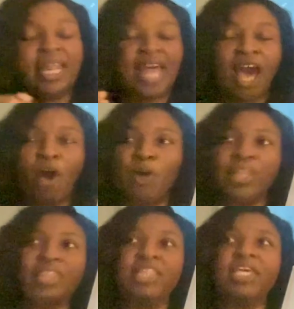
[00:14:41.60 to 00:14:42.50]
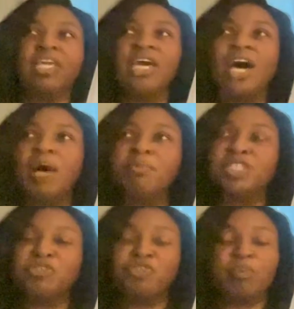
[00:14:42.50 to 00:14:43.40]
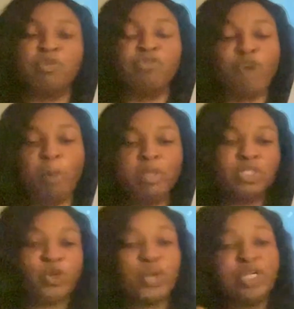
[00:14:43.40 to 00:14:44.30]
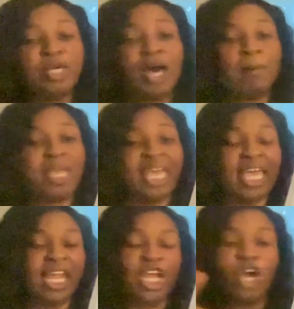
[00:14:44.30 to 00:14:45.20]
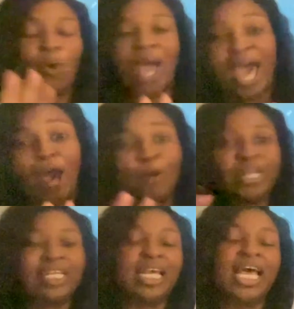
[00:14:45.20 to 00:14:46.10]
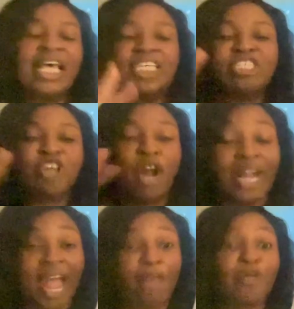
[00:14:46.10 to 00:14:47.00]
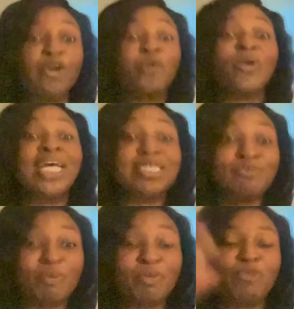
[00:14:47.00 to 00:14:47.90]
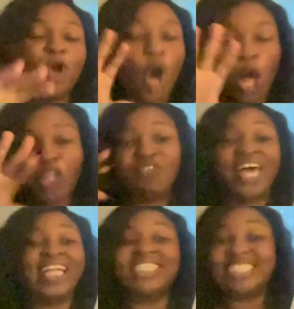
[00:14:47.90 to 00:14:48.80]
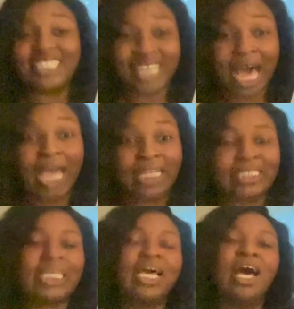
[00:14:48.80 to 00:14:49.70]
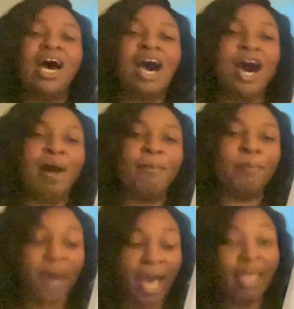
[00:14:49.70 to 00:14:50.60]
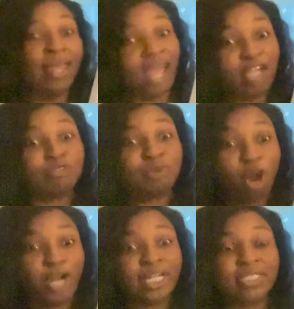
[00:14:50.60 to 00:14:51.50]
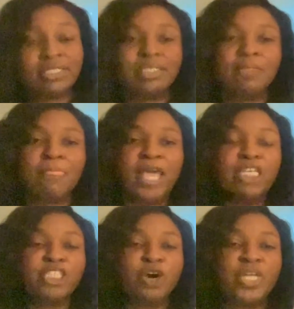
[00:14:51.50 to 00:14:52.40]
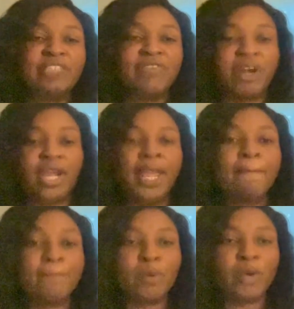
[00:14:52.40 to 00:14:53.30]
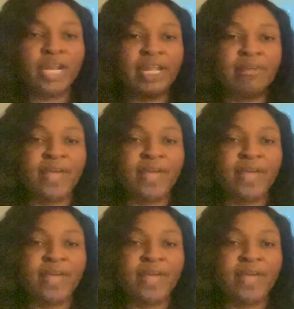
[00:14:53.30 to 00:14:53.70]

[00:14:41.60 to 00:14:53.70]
how the different performers are going to come in and go out and start, and how they're going to rise up from the floor. All of that is designed by an actual artist. So it's very important